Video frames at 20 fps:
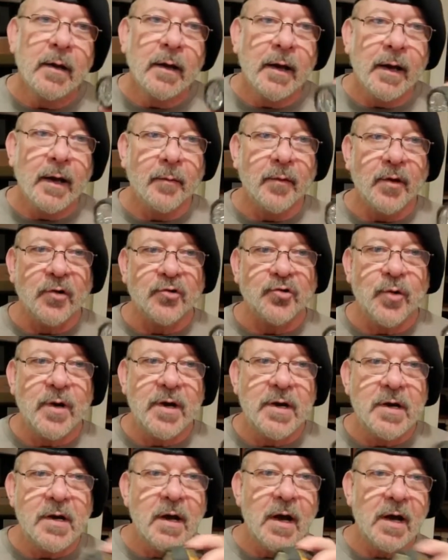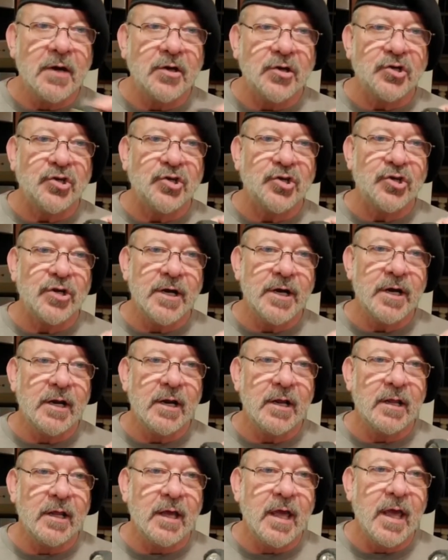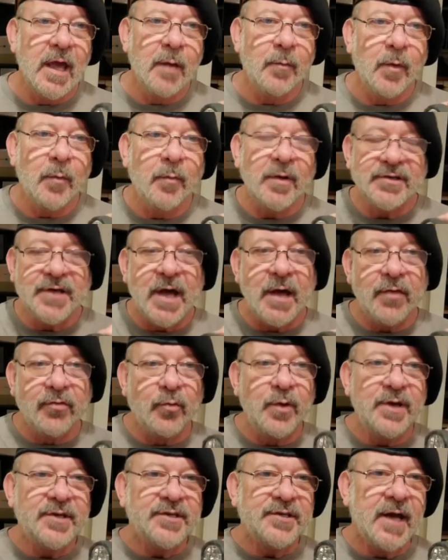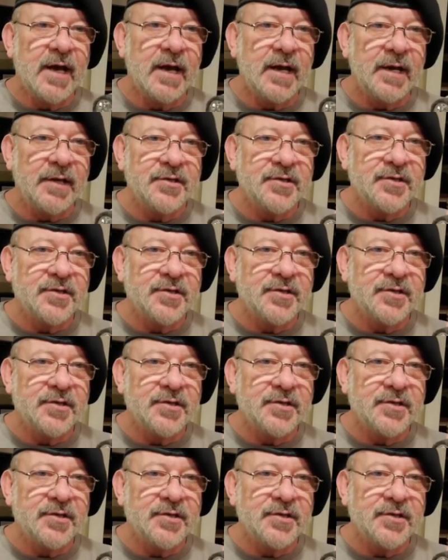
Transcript: and I'm going to try not to shine it in the camera, but it's got 3 settings.